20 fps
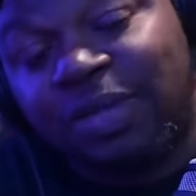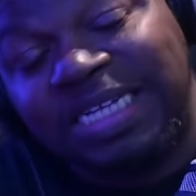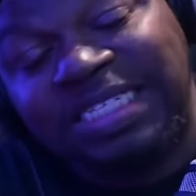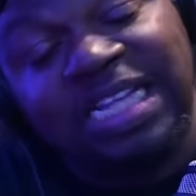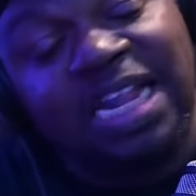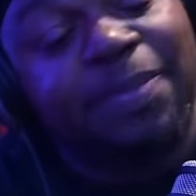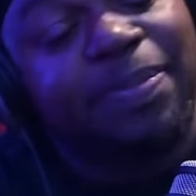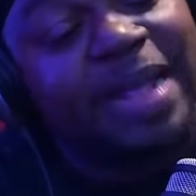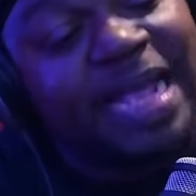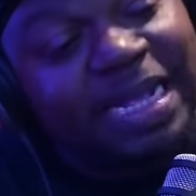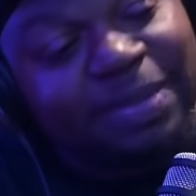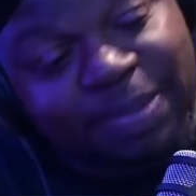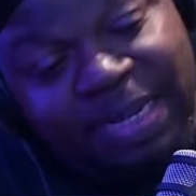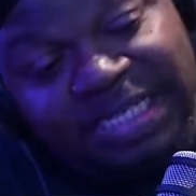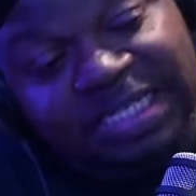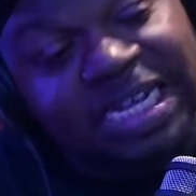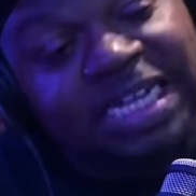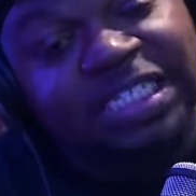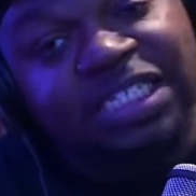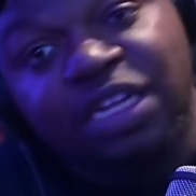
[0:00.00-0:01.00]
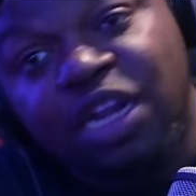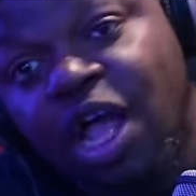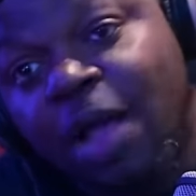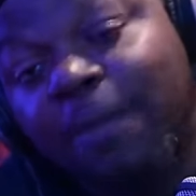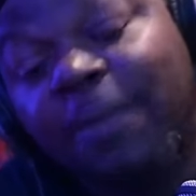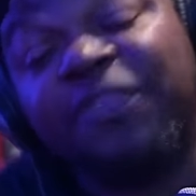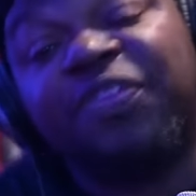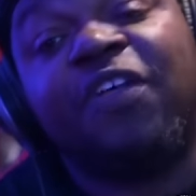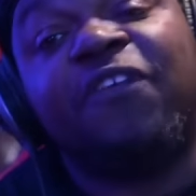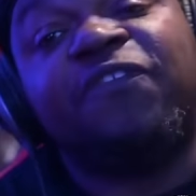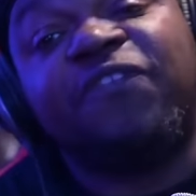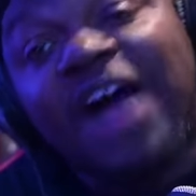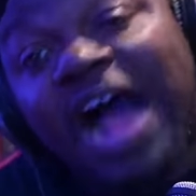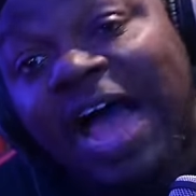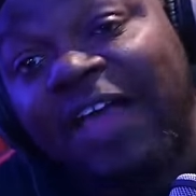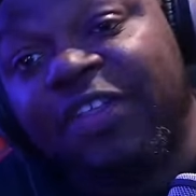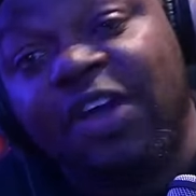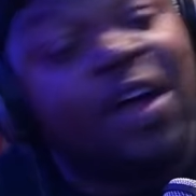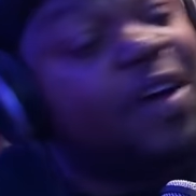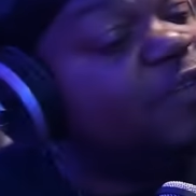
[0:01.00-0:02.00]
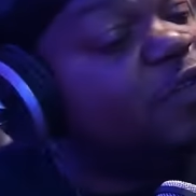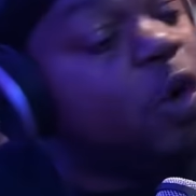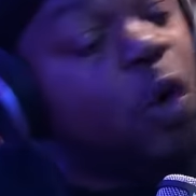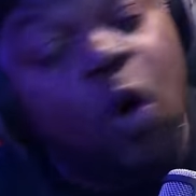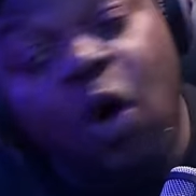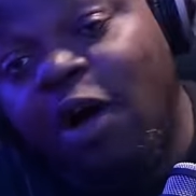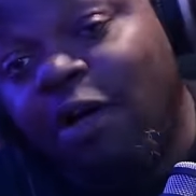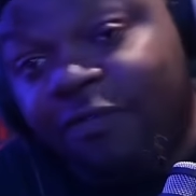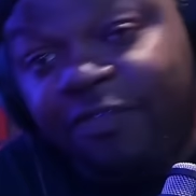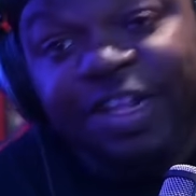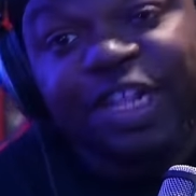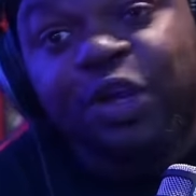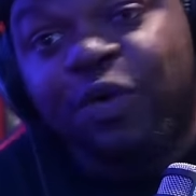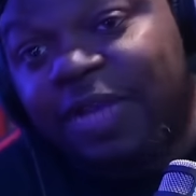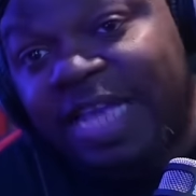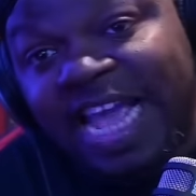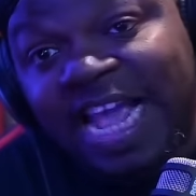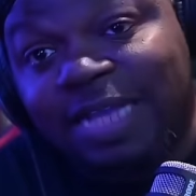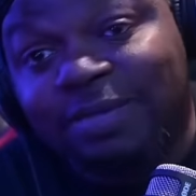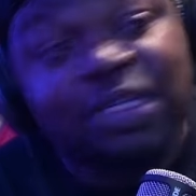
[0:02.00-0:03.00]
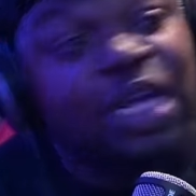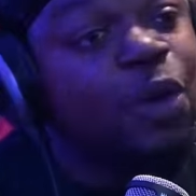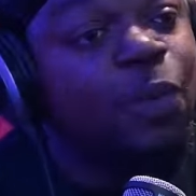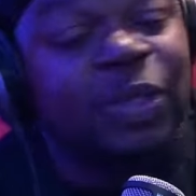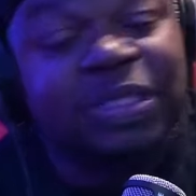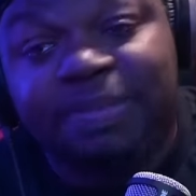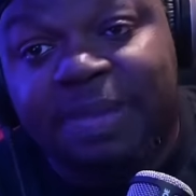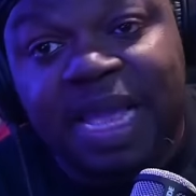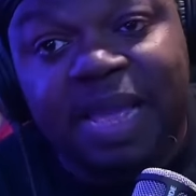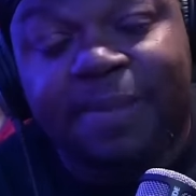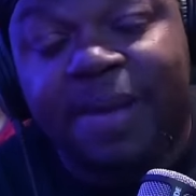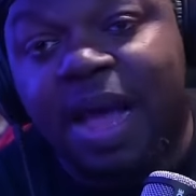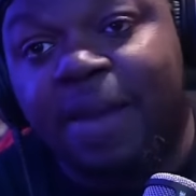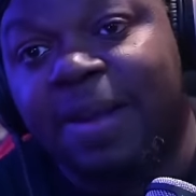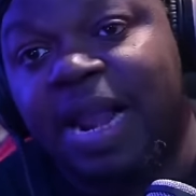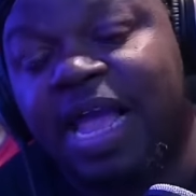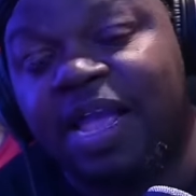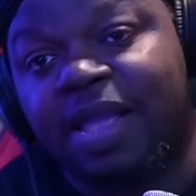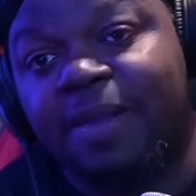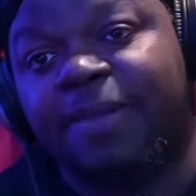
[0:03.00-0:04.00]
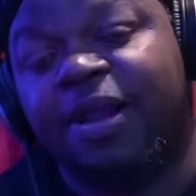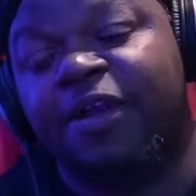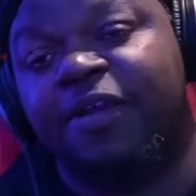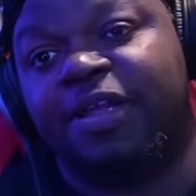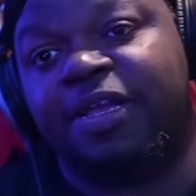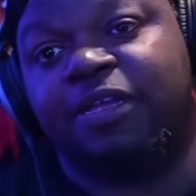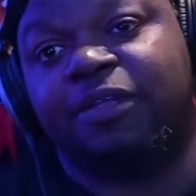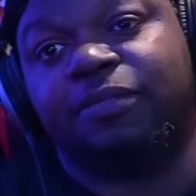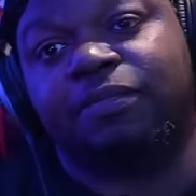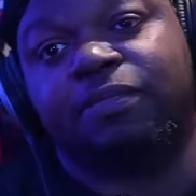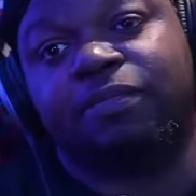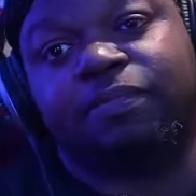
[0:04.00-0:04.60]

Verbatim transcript: I say the play, PlayStation, but the father of all video games was made by a black American.